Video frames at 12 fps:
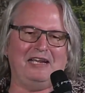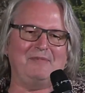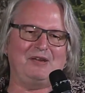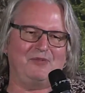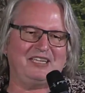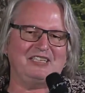I
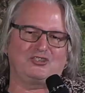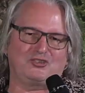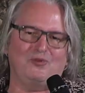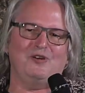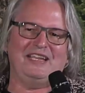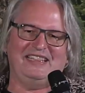mean, we could
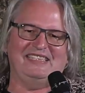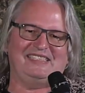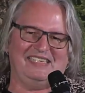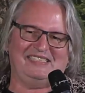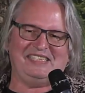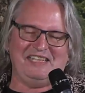join the
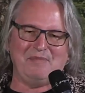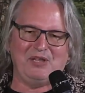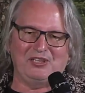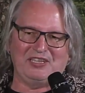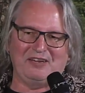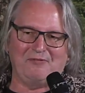60
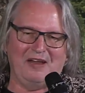million